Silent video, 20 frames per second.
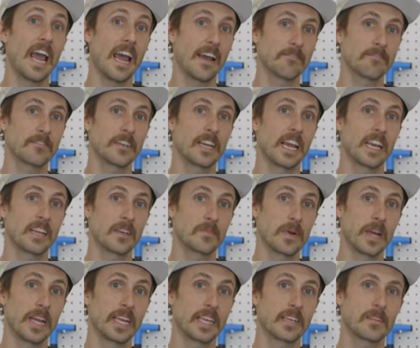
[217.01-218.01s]
at Fanatik
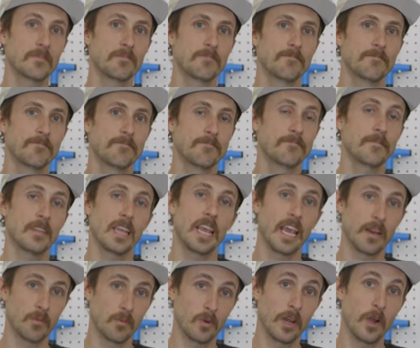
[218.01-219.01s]
Bike,
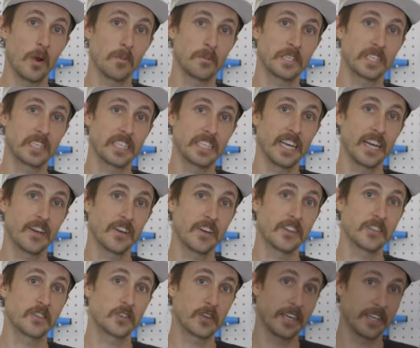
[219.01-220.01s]
and we hope to see you out
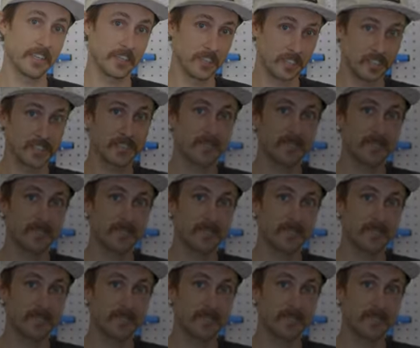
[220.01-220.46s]
on the trails.